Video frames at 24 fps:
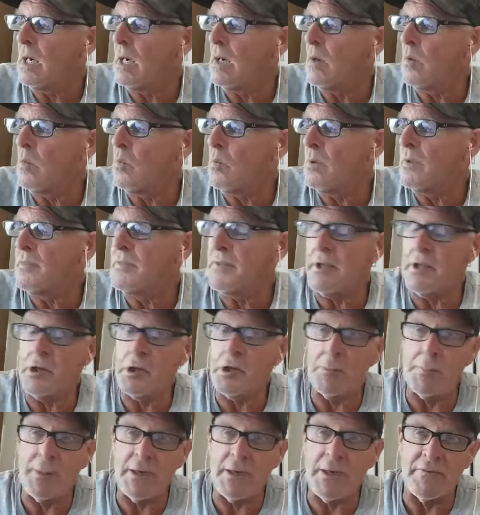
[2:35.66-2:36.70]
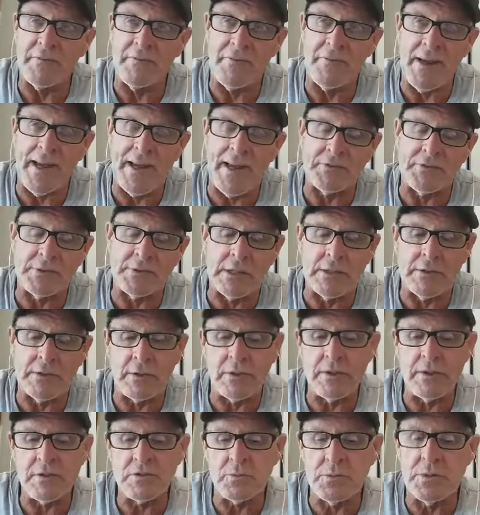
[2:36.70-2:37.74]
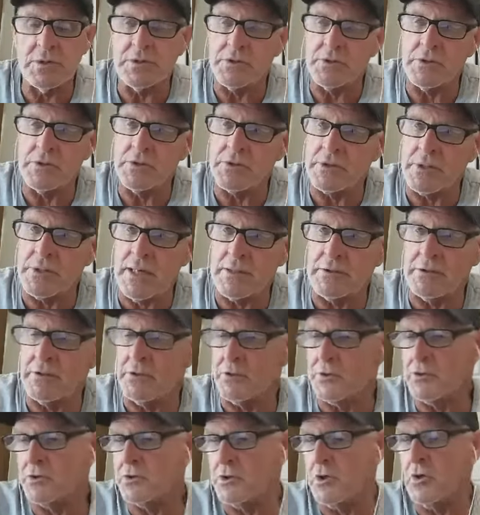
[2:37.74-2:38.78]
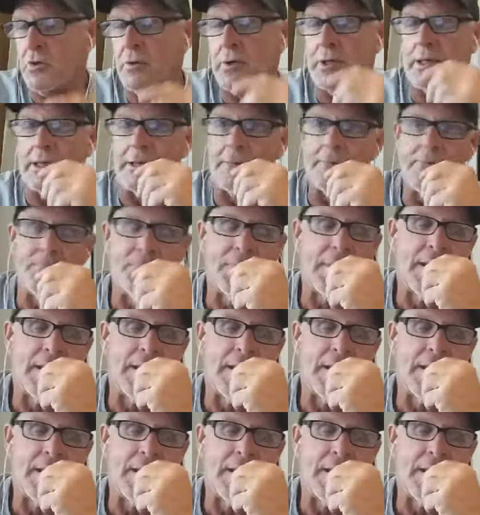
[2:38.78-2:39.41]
with intermittent fasting, there is research out there showing